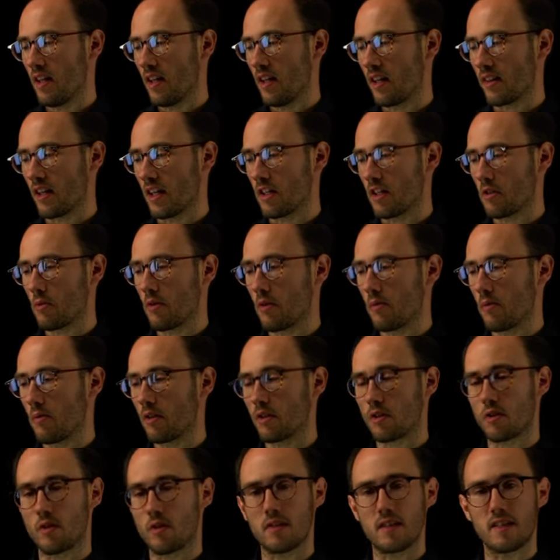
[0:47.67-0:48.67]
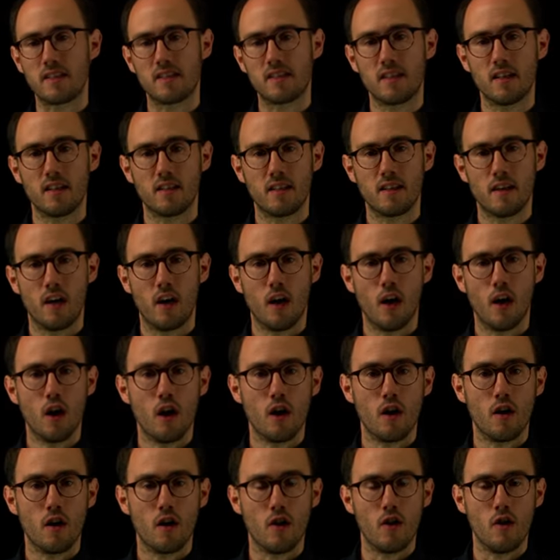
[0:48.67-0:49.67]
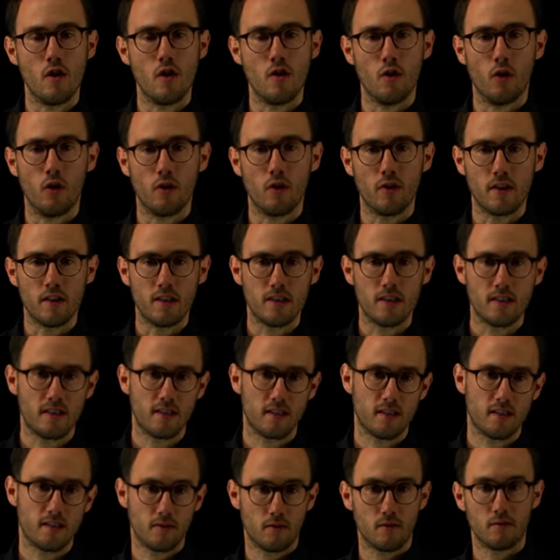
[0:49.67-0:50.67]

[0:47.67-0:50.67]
that we will consider noise,